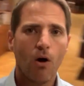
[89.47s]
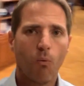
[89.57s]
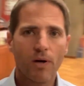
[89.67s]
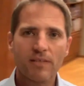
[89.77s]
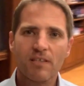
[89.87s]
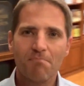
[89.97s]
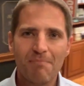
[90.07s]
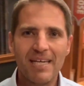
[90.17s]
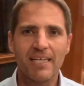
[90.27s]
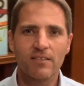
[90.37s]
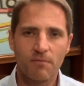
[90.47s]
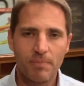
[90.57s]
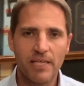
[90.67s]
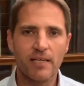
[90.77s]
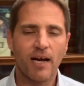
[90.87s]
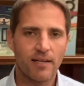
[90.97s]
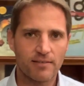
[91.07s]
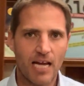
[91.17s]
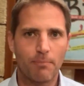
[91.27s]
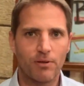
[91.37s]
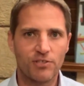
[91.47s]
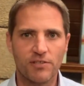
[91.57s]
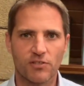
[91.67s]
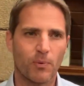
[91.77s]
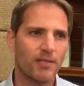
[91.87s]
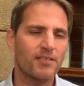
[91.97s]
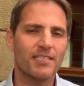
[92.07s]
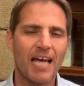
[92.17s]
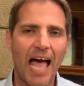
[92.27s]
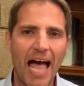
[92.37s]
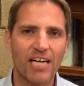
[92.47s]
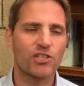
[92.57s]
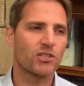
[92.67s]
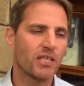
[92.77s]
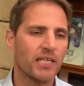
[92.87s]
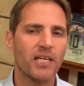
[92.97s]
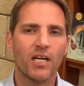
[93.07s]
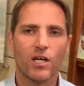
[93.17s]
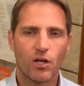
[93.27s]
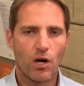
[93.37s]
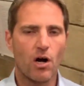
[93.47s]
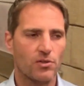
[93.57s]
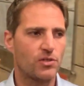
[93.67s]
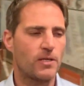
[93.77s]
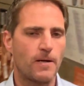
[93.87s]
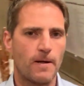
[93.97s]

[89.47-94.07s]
What does it mean to be a disciple of Jesus? What does this actually cost?